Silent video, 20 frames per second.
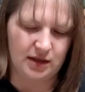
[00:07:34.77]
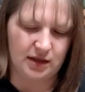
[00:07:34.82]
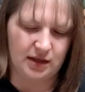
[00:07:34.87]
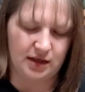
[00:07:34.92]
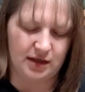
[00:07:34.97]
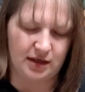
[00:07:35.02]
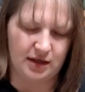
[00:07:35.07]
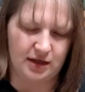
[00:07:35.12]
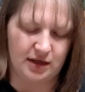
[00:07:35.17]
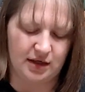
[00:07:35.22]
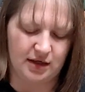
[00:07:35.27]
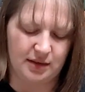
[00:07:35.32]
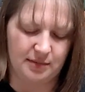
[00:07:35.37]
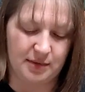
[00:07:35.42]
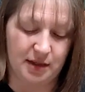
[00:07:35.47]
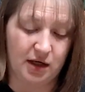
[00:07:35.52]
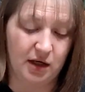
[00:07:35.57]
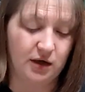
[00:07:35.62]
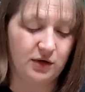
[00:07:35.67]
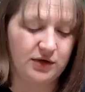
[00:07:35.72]

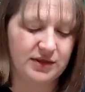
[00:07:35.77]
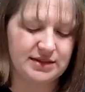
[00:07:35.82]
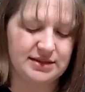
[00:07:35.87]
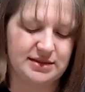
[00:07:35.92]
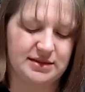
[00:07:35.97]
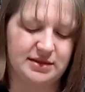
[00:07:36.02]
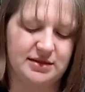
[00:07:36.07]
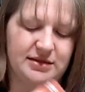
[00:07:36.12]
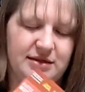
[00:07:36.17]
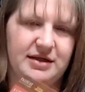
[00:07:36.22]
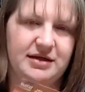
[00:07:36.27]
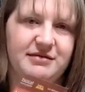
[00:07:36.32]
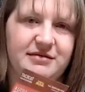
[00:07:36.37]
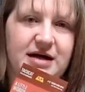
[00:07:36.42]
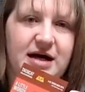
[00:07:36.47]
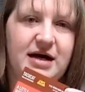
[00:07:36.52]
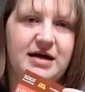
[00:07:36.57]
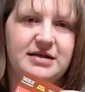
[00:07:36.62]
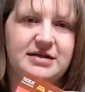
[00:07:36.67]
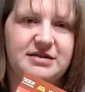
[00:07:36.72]
They've
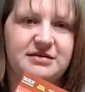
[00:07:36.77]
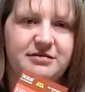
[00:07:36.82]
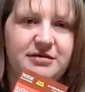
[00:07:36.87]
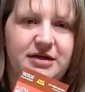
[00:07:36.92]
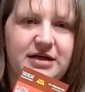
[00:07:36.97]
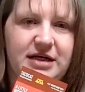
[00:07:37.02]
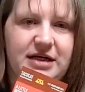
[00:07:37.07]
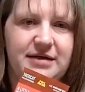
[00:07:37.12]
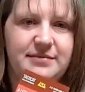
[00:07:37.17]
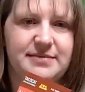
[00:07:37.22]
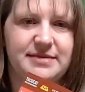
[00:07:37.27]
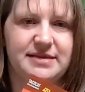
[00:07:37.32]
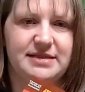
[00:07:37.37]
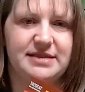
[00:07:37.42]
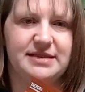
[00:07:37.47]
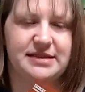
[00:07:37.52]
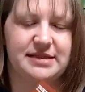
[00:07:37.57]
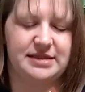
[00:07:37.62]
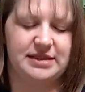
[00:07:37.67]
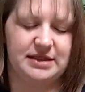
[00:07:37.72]
got different games
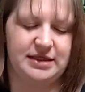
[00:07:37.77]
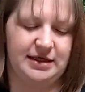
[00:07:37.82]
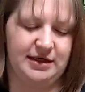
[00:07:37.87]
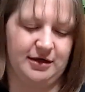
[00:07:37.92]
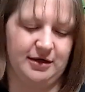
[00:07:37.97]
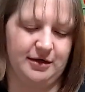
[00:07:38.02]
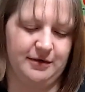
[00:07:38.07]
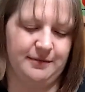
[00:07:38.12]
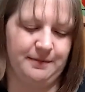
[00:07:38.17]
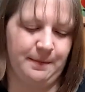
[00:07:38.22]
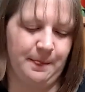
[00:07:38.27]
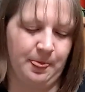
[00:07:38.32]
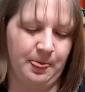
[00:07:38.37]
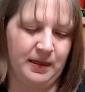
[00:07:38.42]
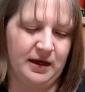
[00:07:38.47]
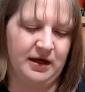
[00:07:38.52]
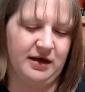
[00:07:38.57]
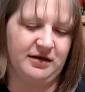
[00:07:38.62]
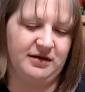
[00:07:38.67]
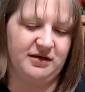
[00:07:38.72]
listed here.
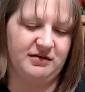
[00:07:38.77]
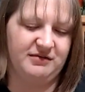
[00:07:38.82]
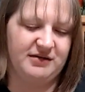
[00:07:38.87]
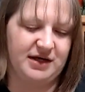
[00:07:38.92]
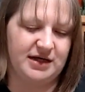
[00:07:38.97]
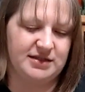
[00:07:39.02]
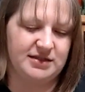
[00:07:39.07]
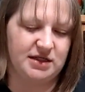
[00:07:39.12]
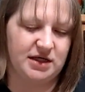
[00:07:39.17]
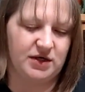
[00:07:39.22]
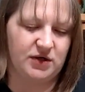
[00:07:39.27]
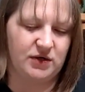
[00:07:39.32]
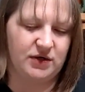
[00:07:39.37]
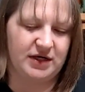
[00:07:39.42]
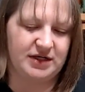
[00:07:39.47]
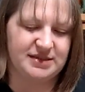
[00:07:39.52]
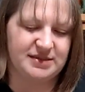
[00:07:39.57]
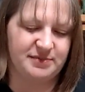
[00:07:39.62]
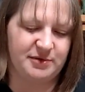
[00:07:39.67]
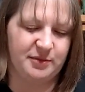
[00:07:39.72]
They've got
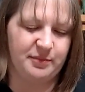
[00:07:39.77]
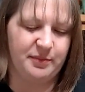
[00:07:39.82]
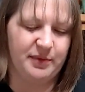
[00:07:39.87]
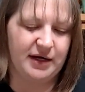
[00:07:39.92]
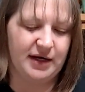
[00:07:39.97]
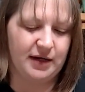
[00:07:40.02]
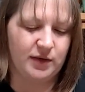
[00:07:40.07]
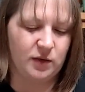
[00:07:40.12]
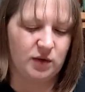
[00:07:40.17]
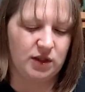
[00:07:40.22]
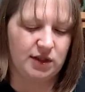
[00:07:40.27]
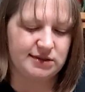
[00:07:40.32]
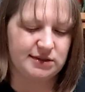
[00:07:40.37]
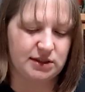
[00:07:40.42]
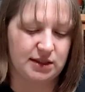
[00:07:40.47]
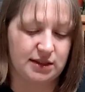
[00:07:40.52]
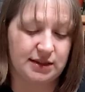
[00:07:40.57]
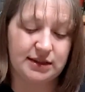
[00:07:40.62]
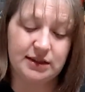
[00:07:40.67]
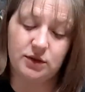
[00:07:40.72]
Tacocat Spelled Backwards,
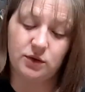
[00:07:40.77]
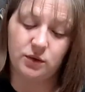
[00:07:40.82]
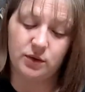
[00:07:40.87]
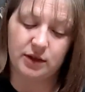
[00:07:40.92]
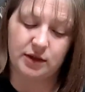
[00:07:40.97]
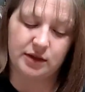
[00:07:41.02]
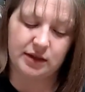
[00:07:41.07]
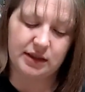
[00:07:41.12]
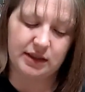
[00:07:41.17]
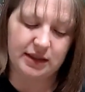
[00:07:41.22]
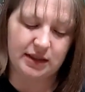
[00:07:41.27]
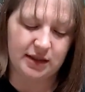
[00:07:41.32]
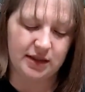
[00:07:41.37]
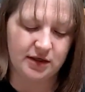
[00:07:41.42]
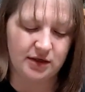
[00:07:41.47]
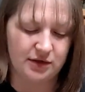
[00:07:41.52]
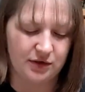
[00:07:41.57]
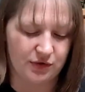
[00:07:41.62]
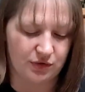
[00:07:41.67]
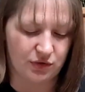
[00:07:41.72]
a little wordy,
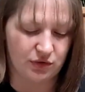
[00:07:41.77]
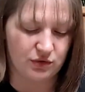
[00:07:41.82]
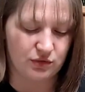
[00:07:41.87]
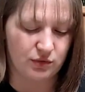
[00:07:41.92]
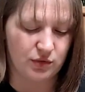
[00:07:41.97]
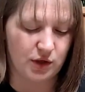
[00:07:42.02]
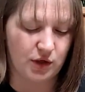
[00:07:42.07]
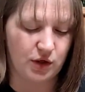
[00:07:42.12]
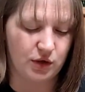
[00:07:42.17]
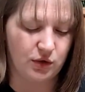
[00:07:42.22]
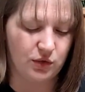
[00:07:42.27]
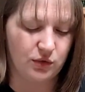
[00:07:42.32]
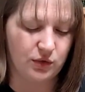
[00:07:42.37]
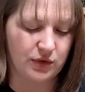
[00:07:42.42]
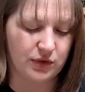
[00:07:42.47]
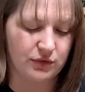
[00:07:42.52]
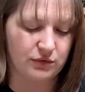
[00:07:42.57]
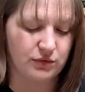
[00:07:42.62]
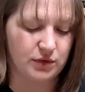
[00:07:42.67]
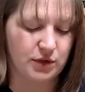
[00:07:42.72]
throw
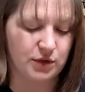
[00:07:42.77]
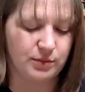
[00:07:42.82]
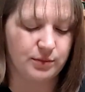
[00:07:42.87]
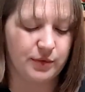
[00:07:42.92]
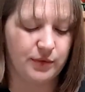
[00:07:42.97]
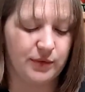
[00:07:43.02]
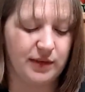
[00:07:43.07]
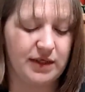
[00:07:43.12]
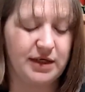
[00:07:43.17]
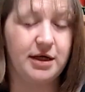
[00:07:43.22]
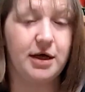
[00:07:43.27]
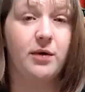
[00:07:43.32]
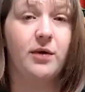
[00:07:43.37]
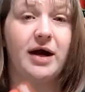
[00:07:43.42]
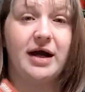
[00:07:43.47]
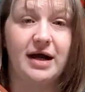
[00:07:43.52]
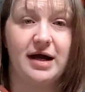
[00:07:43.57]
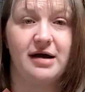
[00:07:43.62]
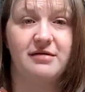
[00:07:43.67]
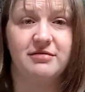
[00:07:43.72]
burrito.
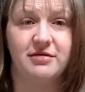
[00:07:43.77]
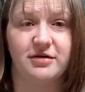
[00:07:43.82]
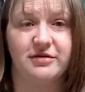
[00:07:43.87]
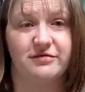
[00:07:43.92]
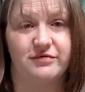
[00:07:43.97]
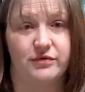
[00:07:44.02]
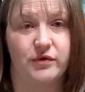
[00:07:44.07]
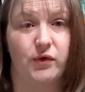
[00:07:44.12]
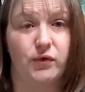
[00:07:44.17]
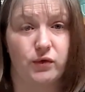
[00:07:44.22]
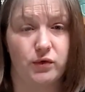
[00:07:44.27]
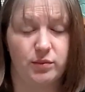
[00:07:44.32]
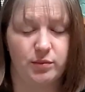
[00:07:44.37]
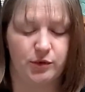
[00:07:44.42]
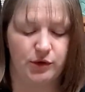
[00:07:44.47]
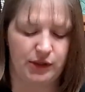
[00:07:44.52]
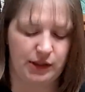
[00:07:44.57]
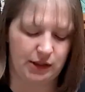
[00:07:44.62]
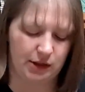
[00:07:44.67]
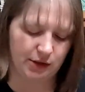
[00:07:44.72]
I have heard of throw
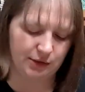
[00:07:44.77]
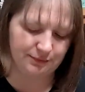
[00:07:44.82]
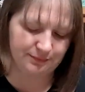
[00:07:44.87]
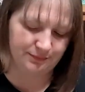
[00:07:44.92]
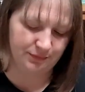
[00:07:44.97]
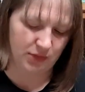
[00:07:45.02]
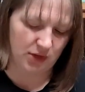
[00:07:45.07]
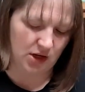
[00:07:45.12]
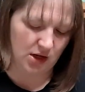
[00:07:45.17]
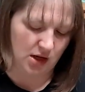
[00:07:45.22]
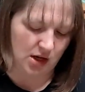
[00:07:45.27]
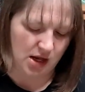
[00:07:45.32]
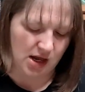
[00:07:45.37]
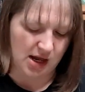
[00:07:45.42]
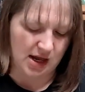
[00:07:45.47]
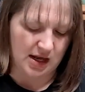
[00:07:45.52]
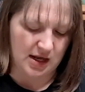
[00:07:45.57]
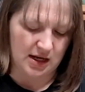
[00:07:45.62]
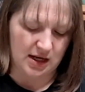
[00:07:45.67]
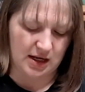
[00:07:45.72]
burrito.
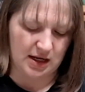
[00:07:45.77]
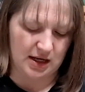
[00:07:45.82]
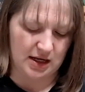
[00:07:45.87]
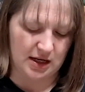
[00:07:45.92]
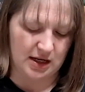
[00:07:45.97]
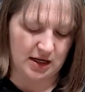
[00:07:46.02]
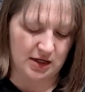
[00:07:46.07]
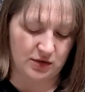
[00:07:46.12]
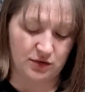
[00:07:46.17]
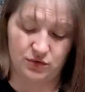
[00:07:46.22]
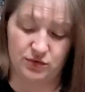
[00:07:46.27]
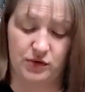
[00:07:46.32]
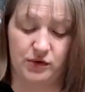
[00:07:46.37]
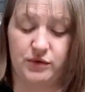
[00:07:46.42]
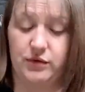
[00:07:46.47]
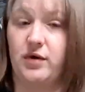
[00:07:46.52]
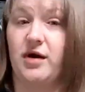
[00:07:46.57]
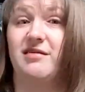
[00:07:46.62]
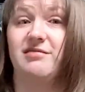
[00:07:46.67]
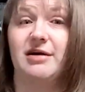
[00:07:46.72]
And throw
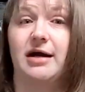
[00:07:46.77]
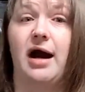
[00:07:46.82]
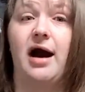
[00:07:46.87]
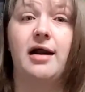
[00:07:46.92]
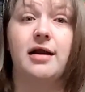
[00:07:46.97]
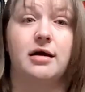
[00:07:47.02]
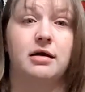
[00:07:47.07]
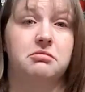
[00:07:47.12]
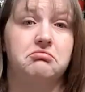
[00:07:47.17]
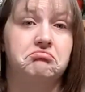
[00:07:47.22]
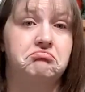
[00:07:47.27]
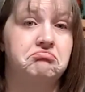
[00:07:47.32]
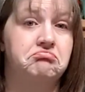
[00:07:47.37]
avocado.